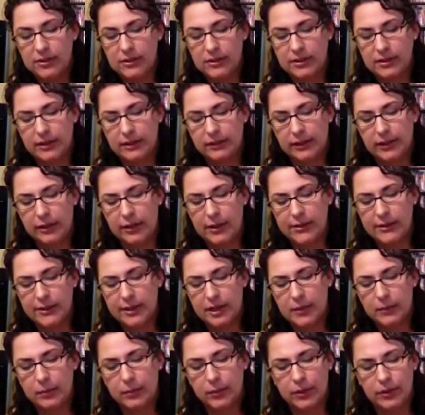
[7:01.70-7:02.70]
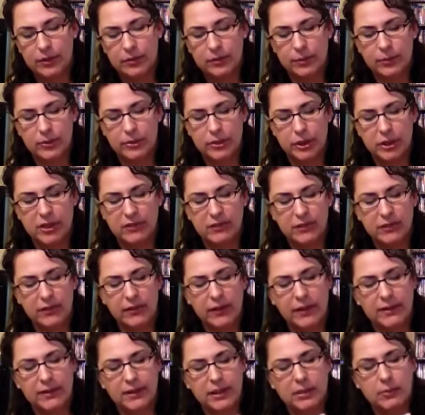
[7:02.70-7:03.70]
is a hilarious and unpredictable turn of
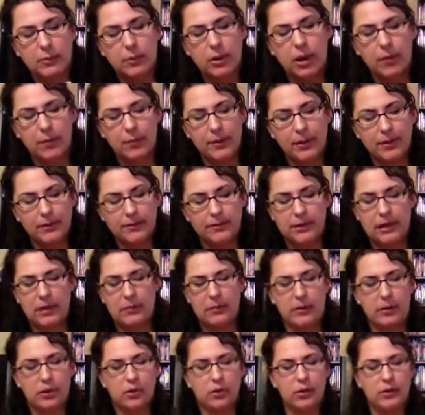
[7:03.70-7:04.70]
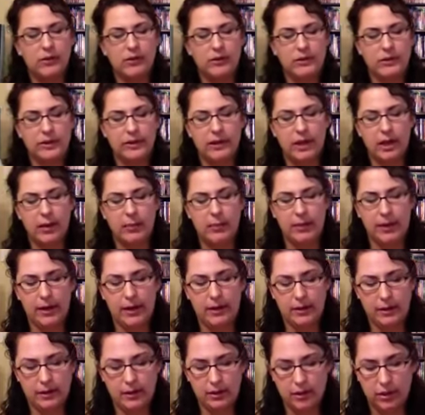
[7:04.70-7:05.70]
events as Poppy and Sam increasingly
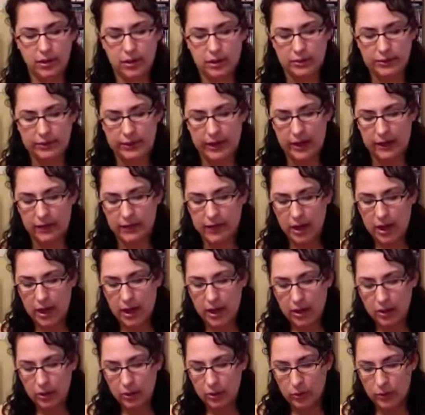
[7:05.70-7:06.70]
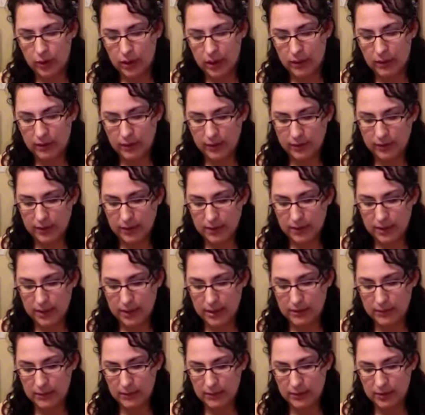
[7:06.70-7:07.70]
upend each other's lives through emails and
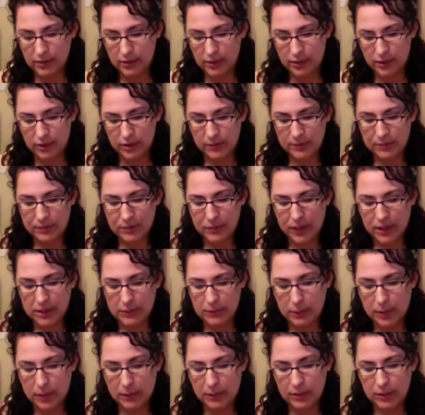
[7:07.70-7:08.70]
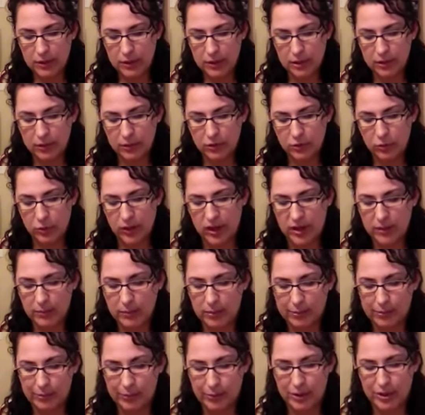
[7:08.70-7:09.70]
text messages, as Poppy juggles wedding
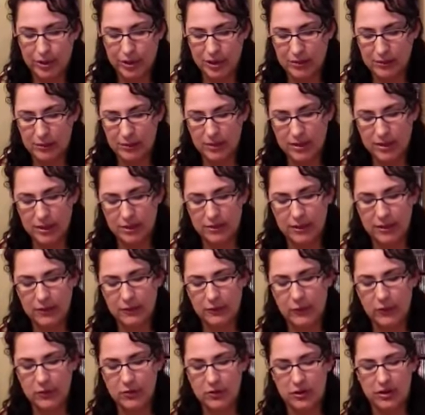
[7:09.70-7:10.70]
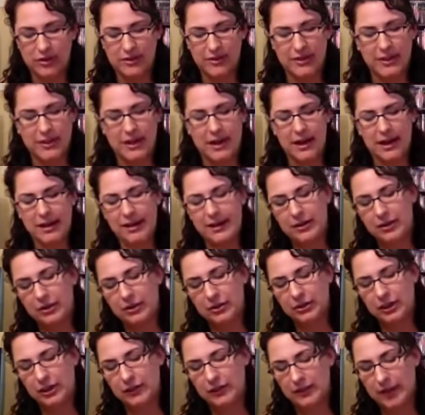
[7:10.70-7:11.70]
preparations, mysterious phone calls, and hiding
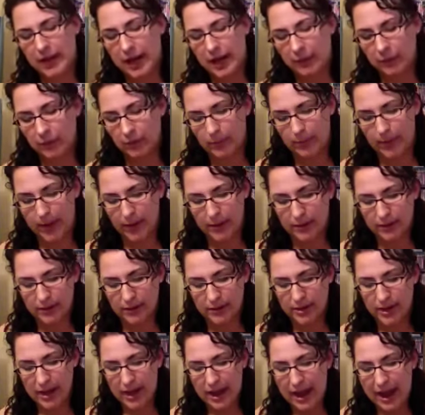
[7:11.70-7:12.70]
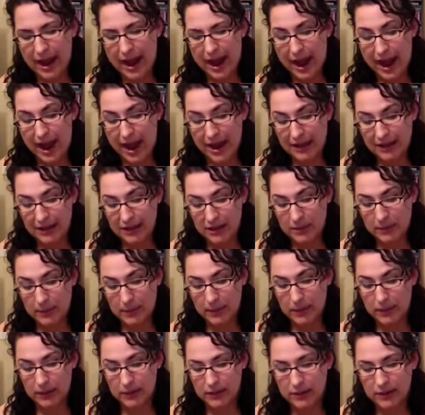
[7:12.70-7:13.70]
her left hand from Magnus and his
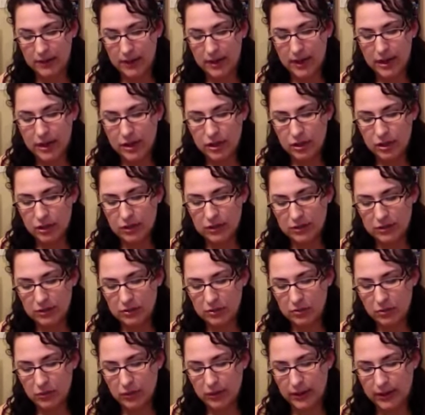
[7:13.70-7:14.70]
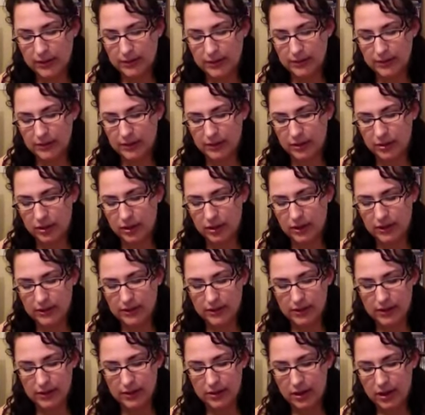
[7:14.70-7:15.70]
parents. She soon realizes that she is
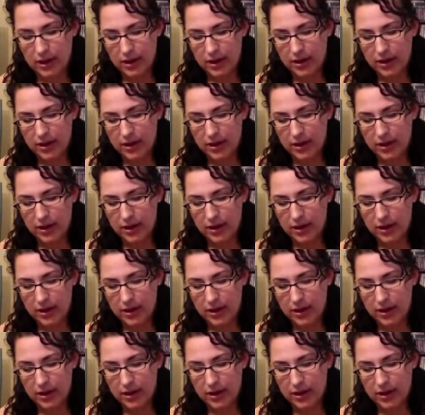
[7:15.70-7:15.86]
in